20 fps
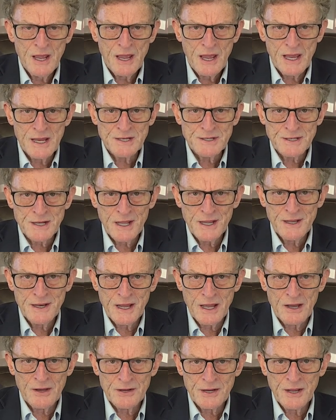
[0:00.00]
as laid
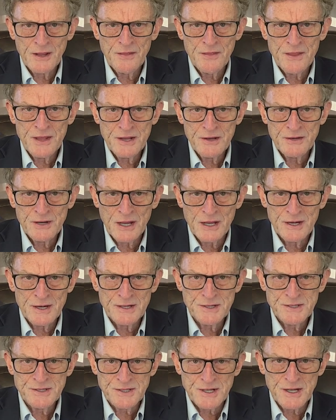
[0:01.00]
out in the
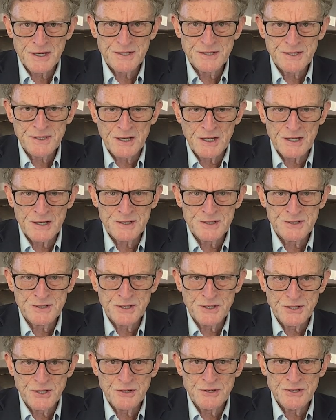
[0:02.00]
United States
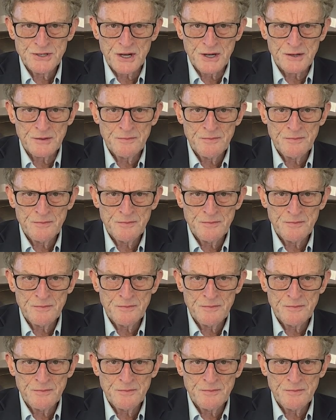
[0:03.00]
Constitution.